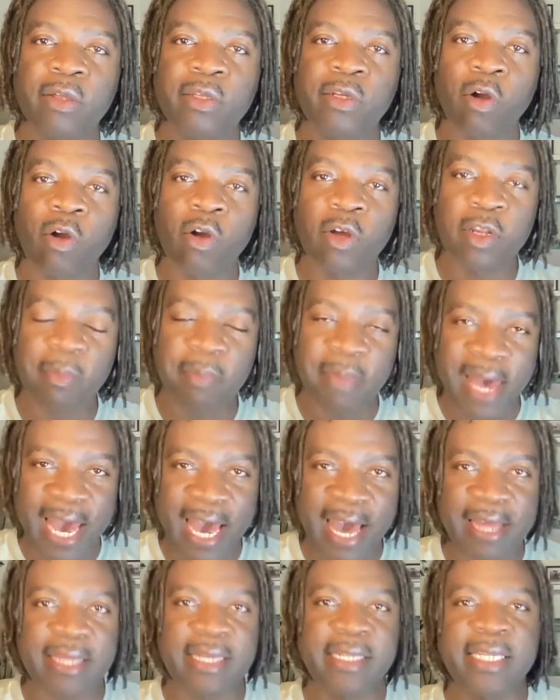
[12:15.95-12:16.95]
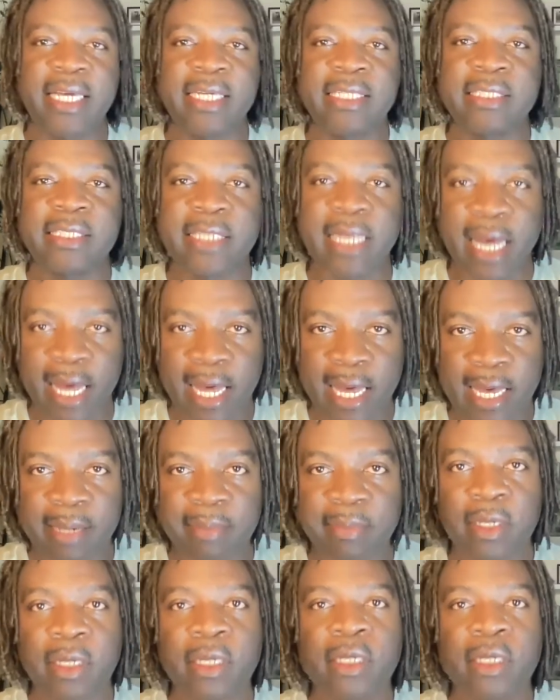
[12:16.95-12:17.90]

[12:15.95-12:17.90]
You're on a path. It takes time